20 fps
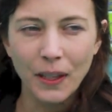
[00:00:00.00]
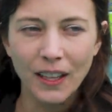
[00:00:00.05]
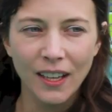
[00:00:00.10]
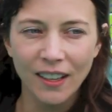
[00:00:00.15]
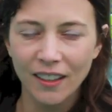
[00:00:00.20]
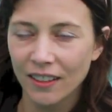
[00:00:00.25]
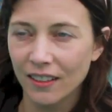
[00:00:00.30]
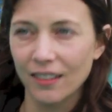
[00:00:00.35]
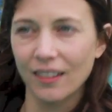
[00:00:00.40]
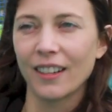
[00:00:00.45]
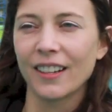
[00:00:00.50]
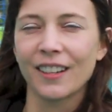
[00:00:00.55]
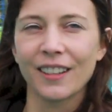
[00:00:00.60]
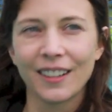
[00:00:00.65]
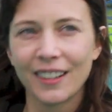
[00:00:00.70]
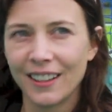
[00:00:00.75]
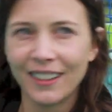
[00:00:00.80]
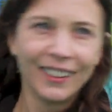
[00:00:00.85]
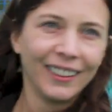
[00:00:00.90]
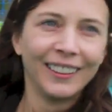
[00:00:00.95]
but here it's like
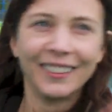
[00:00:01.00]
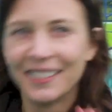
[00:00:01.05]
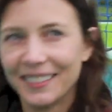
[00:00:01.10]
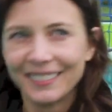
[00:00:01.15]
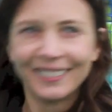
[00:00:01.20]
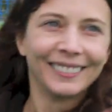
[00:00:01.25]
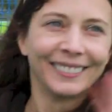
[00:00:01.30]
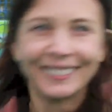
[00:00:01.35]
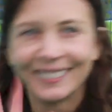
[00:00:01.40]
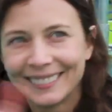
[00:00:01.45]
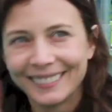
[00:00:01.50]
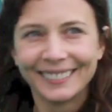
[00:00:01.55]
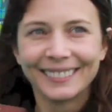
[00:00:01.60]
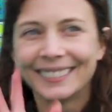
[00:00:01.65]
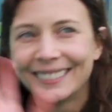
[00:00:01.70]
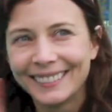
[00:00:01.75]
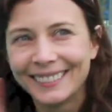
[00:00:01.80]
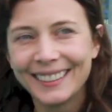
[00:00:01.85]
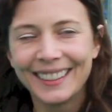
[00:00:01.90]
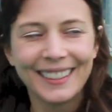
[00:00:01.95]

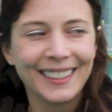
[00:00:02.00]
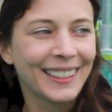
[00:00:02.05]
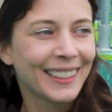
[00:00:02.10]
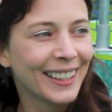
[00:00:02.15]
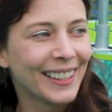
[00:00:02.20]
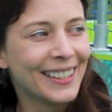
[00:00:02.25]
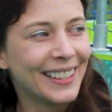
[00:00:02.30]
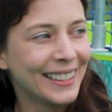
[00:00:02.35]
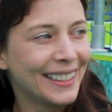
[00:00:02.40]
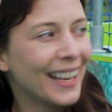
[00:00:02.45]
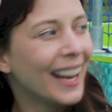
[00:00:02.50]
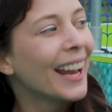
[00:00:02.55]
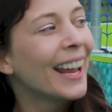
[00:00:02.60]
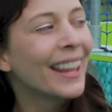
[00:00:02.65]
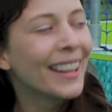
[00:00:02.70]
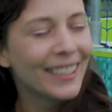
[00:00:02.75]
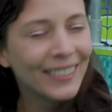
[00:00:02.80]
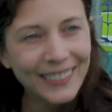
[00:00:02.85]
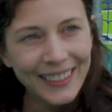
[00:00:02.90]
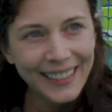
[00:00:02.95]
you just go
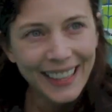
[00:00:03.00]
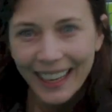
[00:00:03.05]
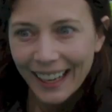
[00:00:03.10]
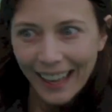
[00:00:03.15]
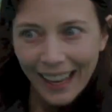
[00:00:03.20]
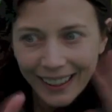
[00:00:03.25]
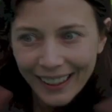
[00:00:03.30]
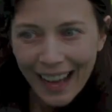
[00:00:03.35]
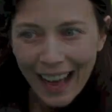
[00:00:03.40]
near them and they're like,